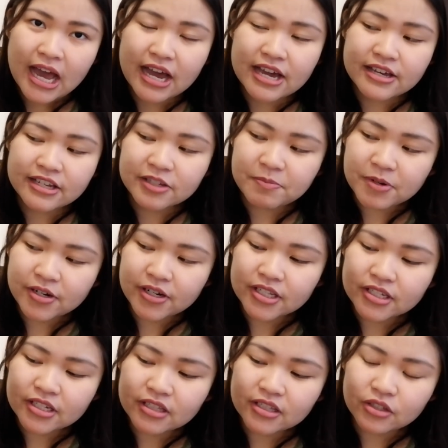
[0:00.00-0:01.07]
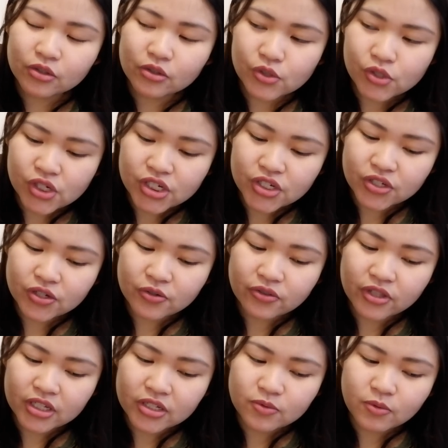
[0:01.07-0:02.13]
I experienced it in Gucci, so
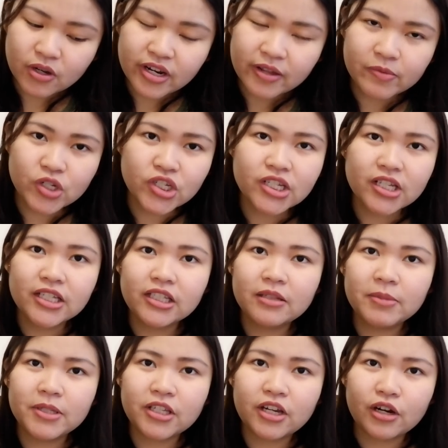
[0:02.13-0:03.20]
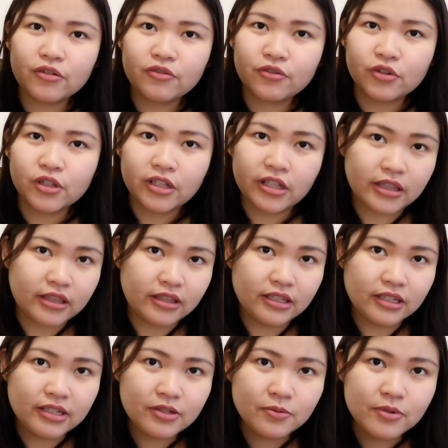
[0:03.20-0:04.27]
this one I'm just a little bit careful at
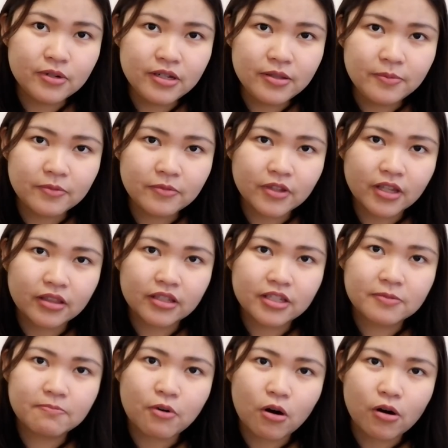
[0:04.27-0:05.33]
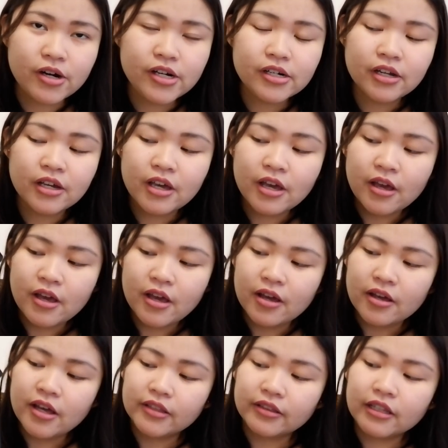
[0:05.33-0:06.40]
this one, at this part,
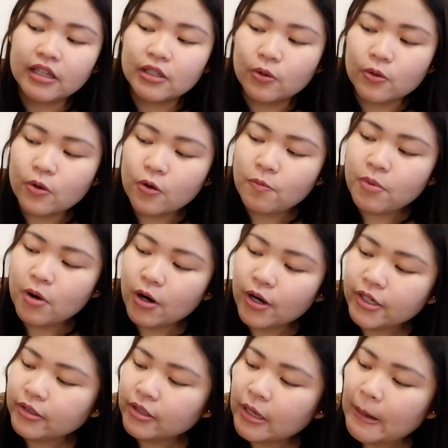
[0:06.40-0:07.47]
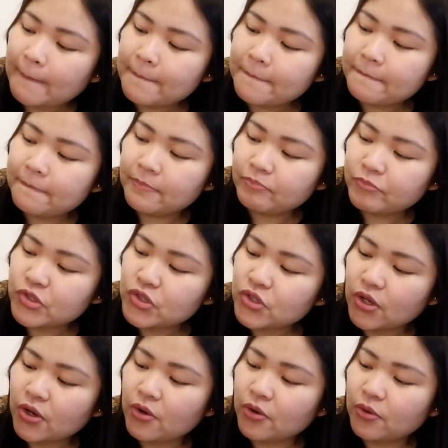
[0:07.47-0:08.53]
at the logo part.
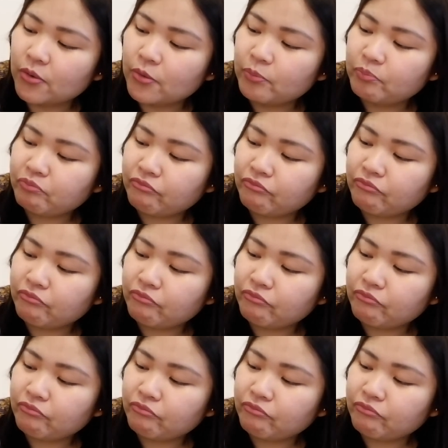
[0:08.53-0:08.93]
So